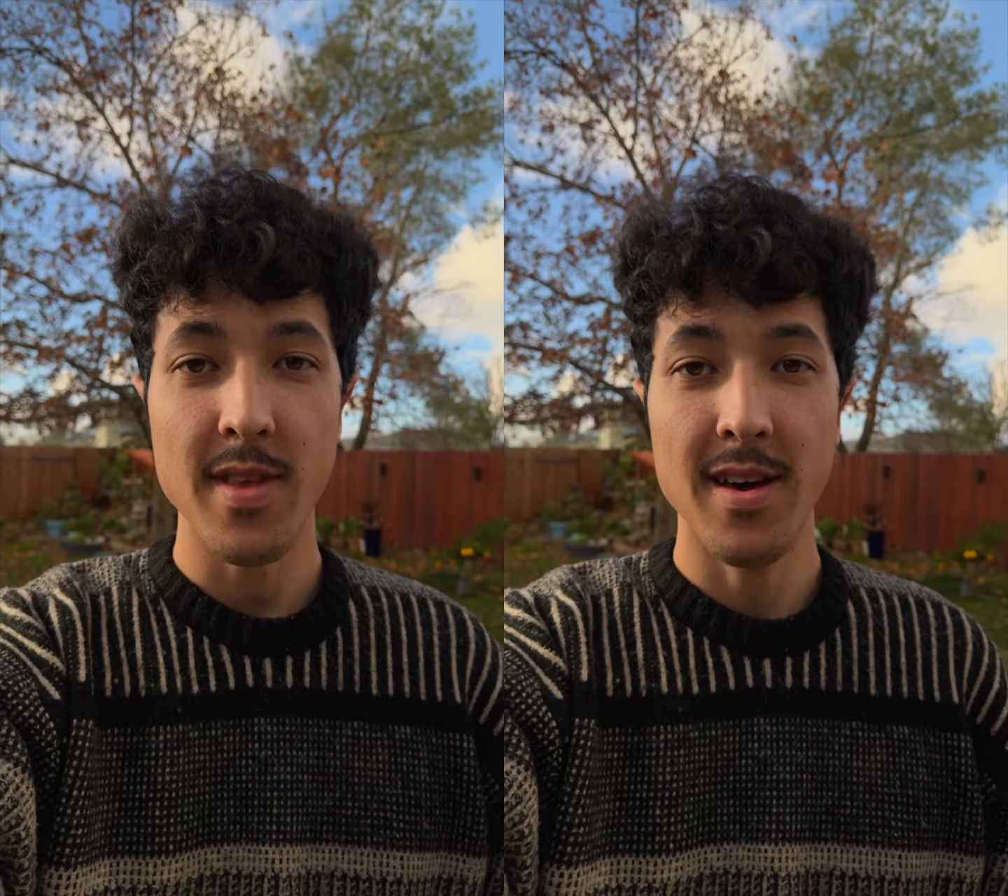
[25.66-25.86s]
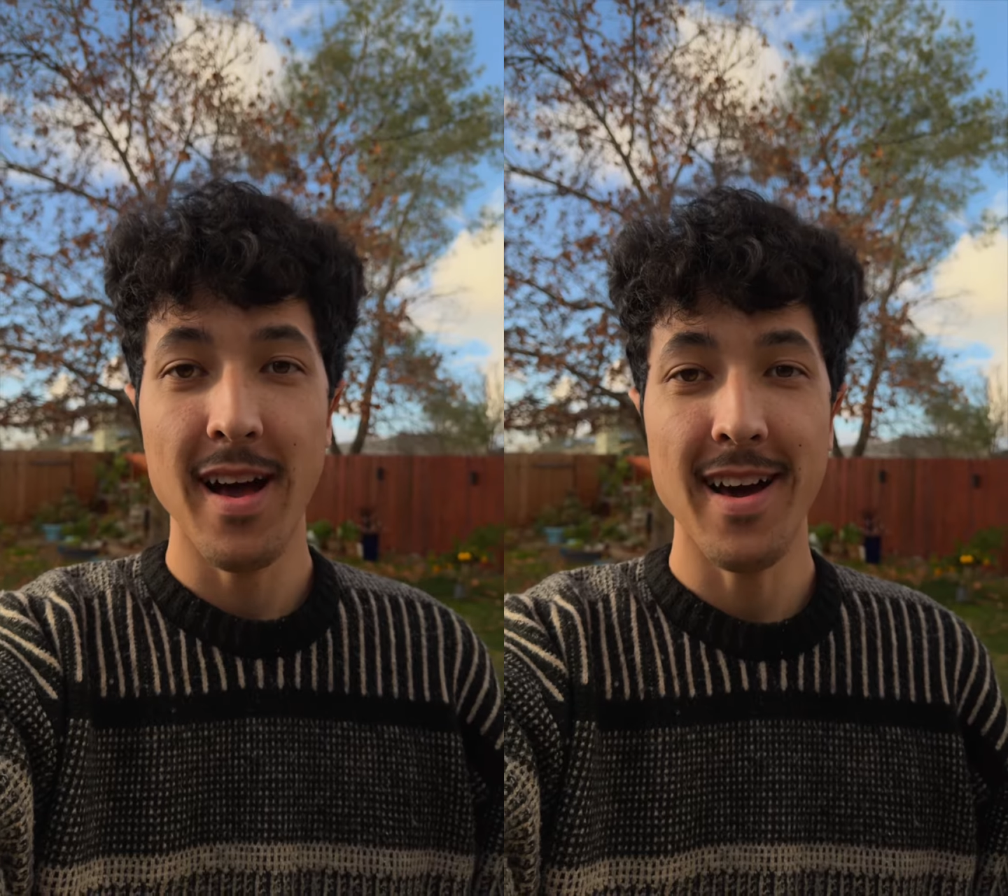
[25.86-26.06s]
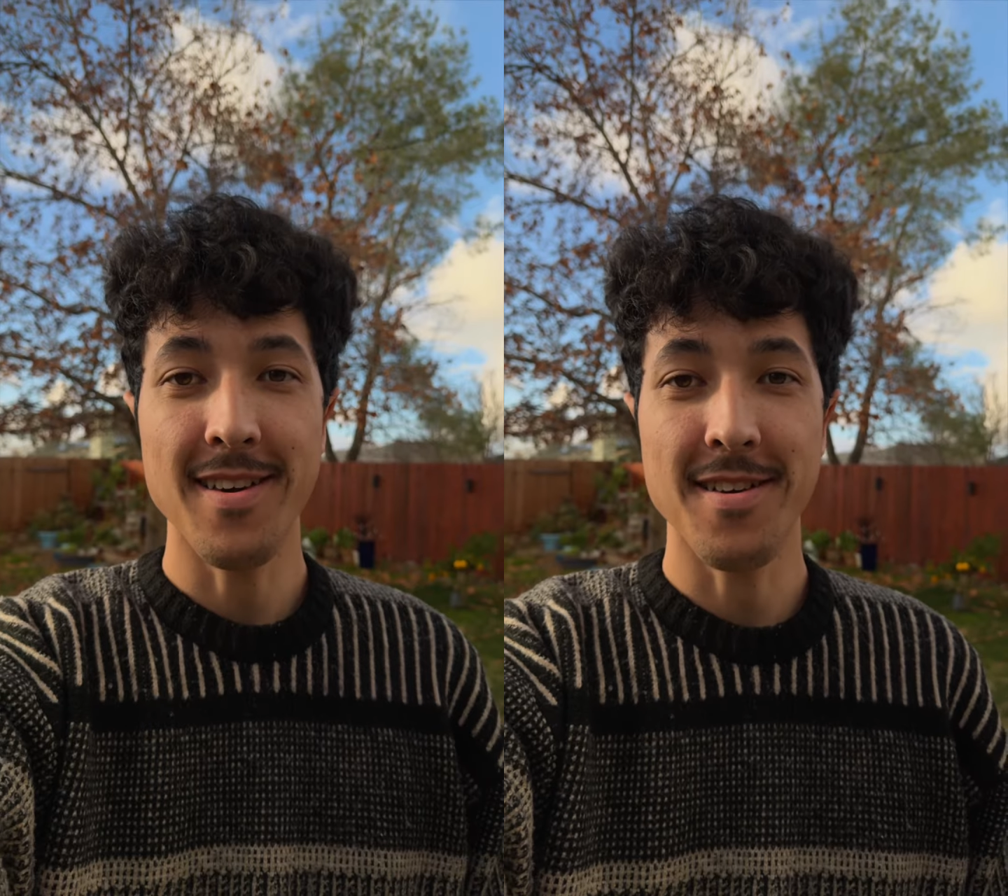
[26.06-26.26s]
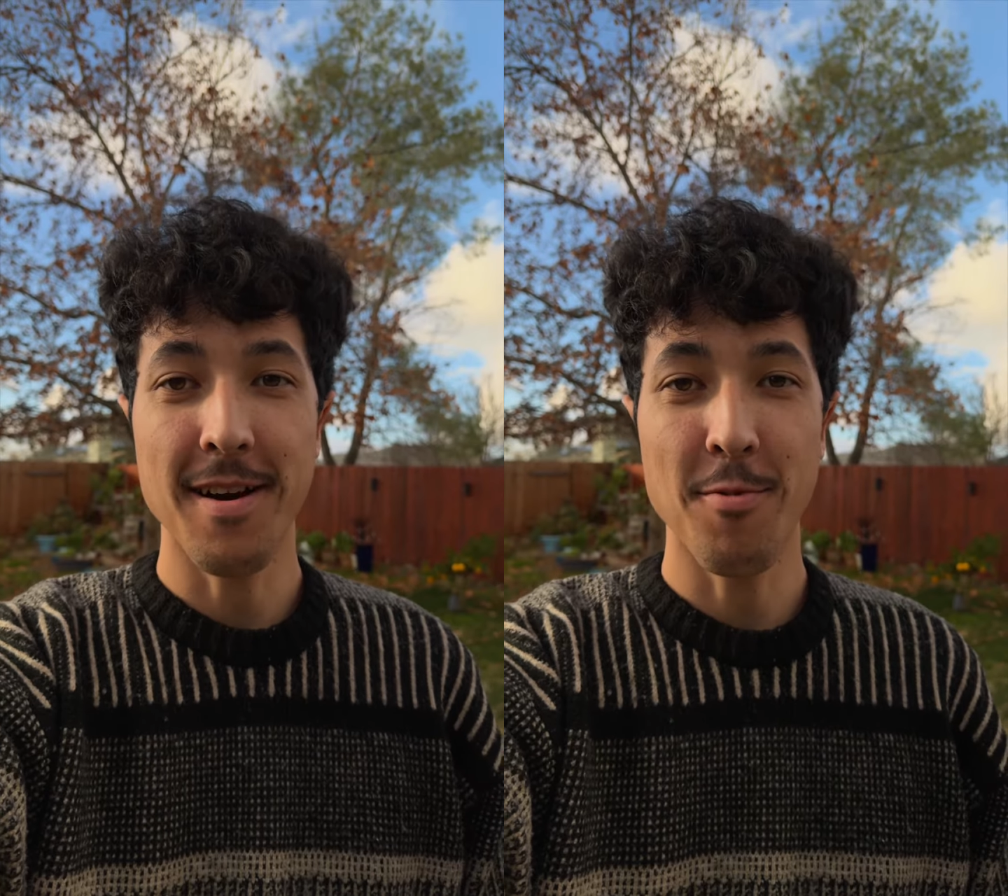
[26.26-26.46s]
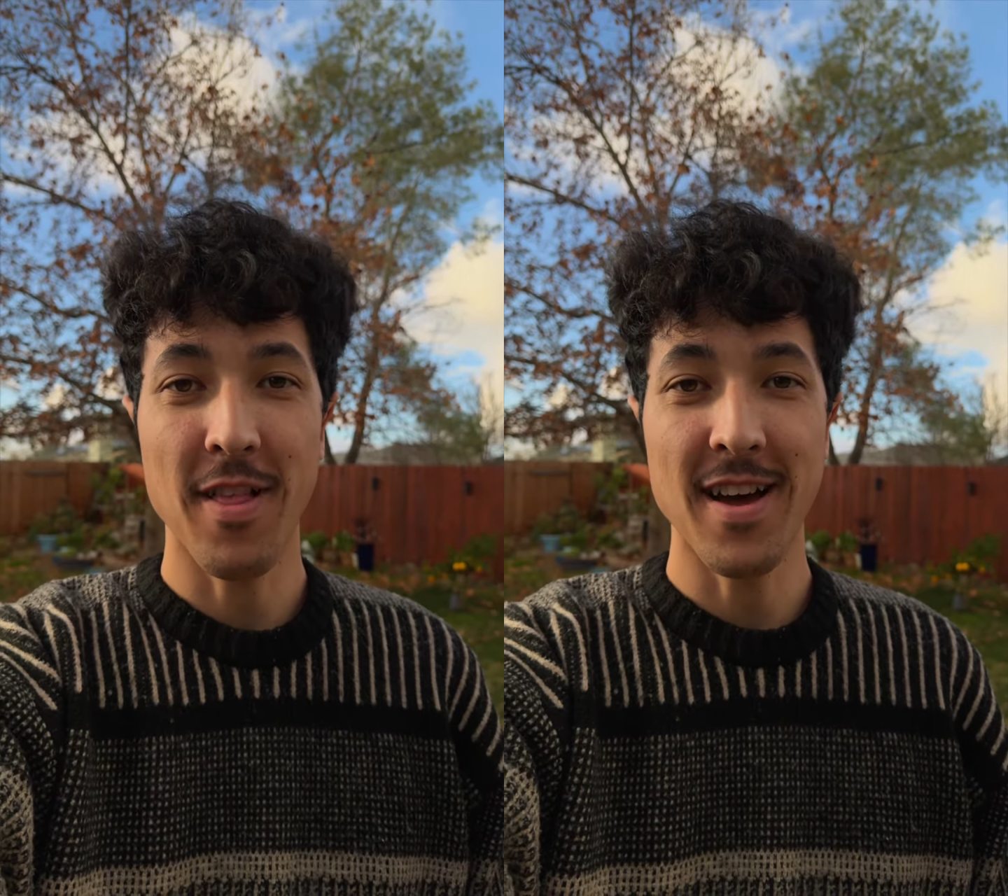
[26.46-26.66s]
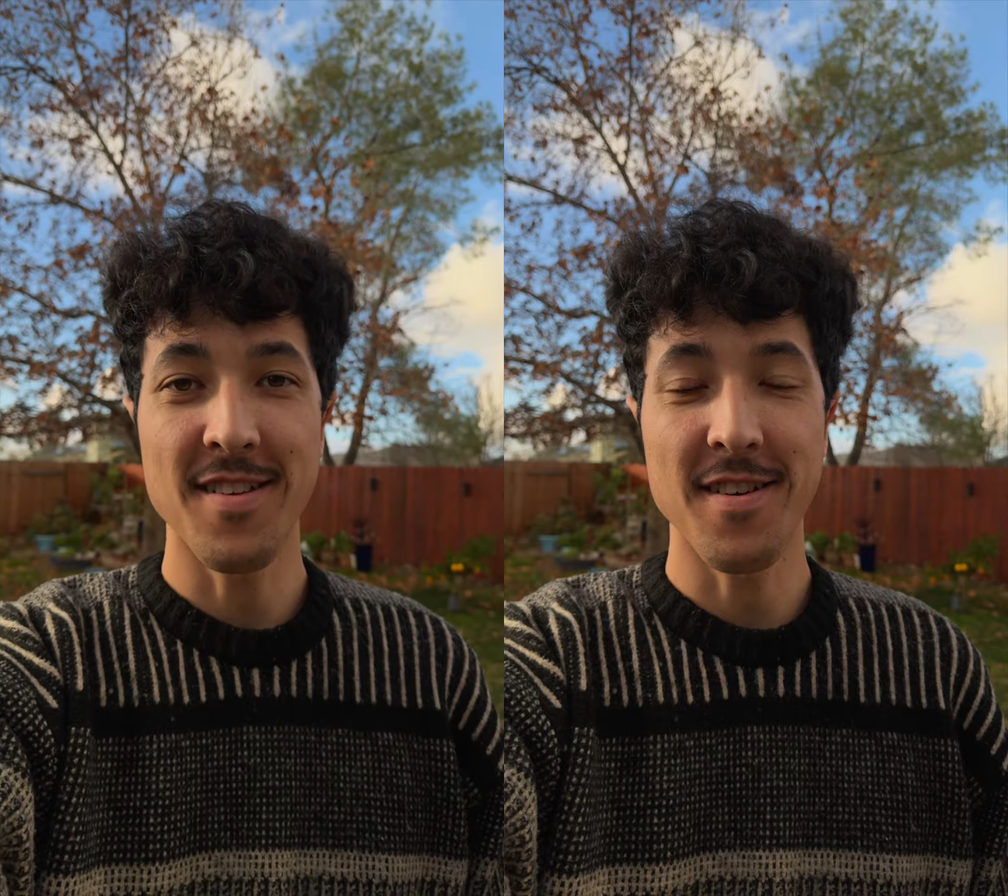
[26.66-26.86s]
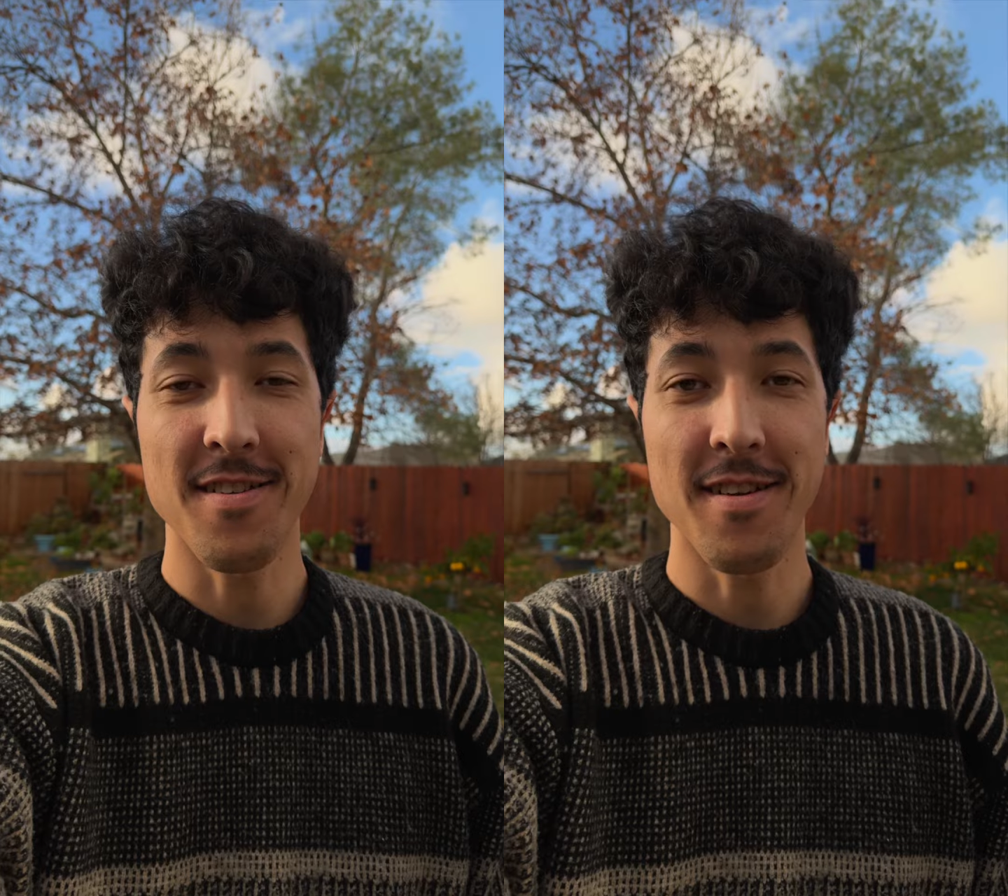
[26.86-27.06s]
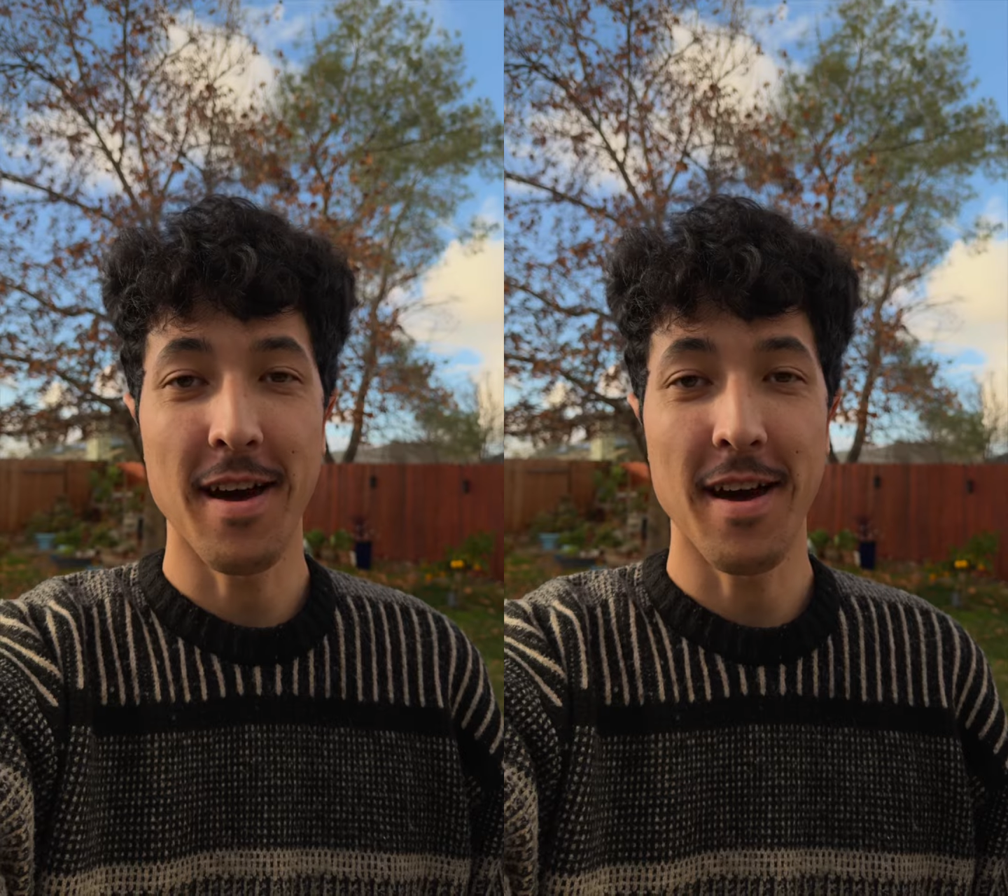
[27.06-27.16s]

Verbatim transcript: Hi, I'm Elijah.